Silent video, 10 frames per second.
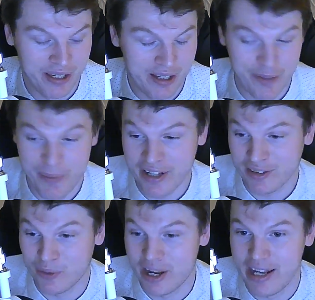The best
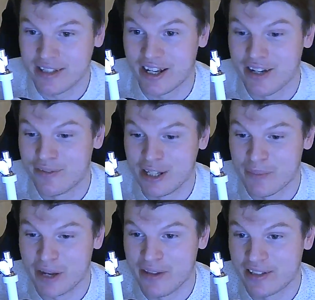way to kind of think
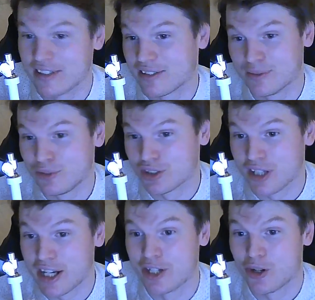about this is just
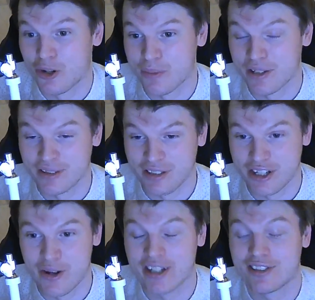like an economist.
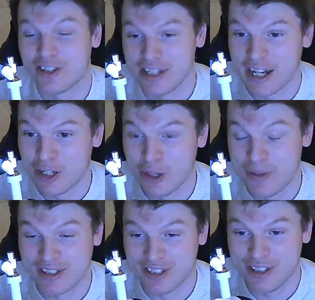I studied
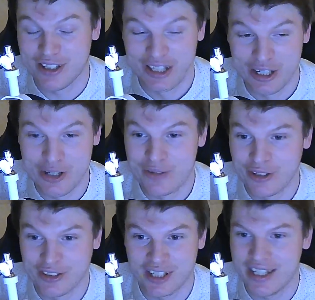economics at
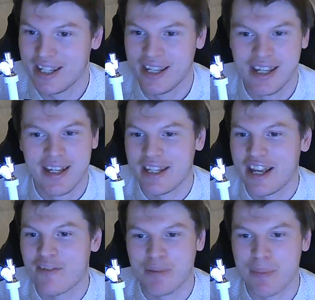university. You
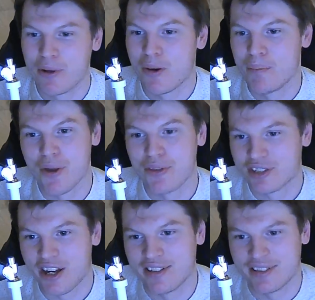have people on both
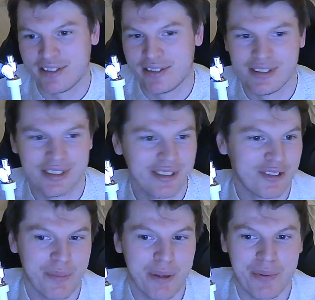sides.
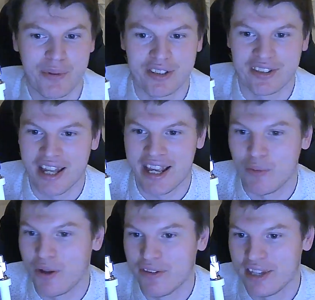Some people can say
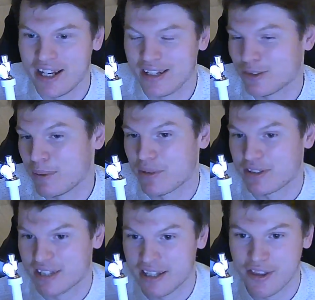one thing, some people can
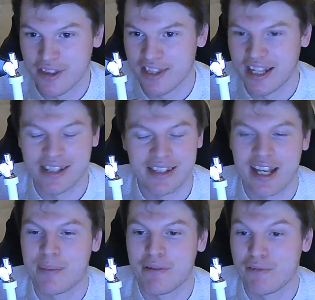say the other thing. They can
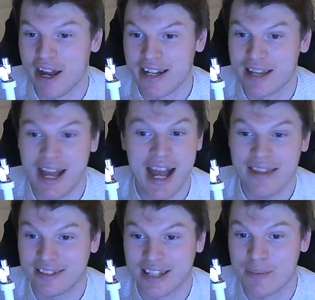be right at the
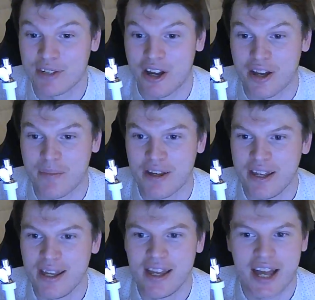same time.
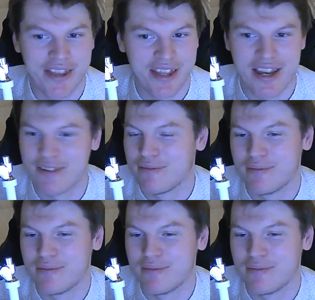And then